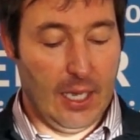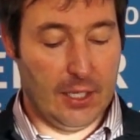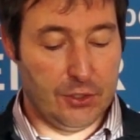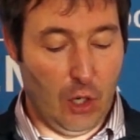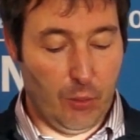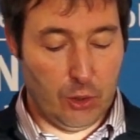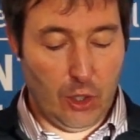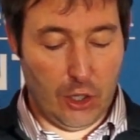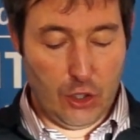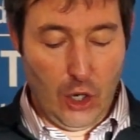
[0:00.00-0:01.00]
And so we do
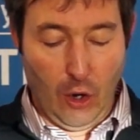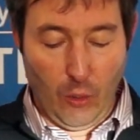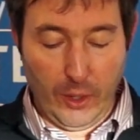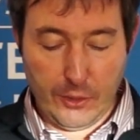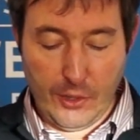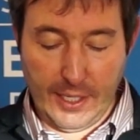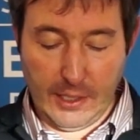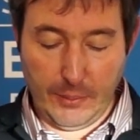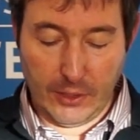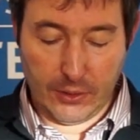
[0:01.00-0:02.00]
not know what to
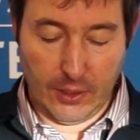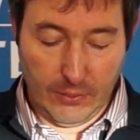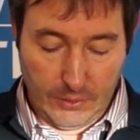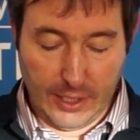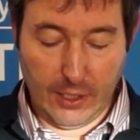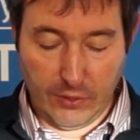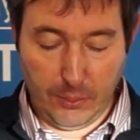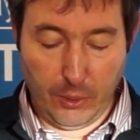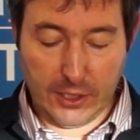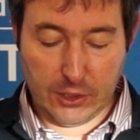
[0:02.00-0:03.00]
think of
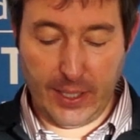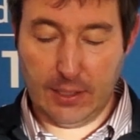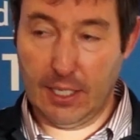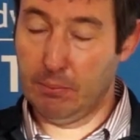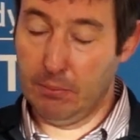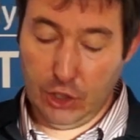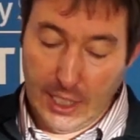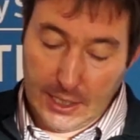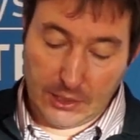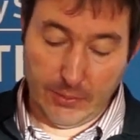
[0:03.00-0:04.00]
the prospect that
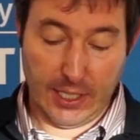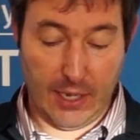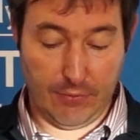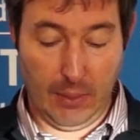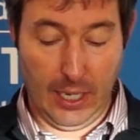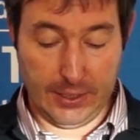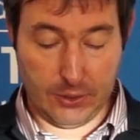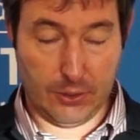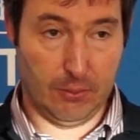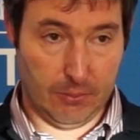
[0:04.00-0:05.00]
machines might have a
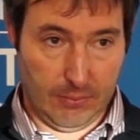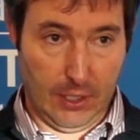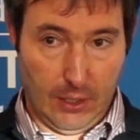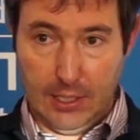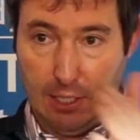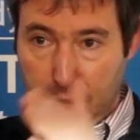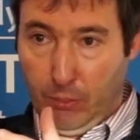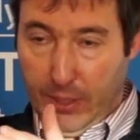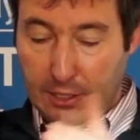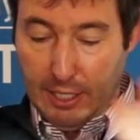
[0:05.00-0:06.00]
mind. So, either
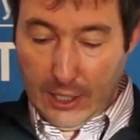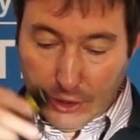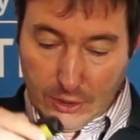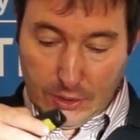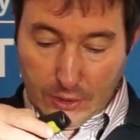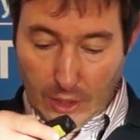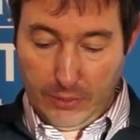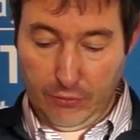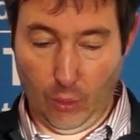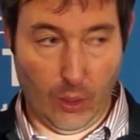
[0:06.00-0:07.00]
super intelligences or
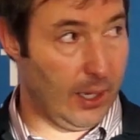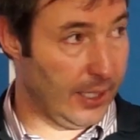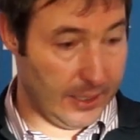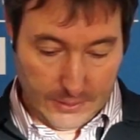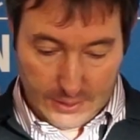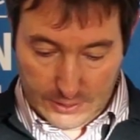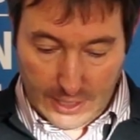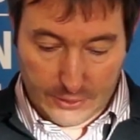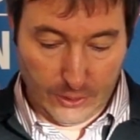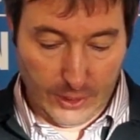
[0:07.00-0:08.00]
before, like these
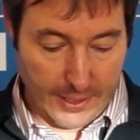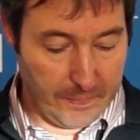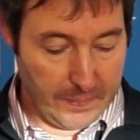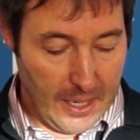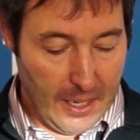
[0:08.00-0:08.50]
guys earlier.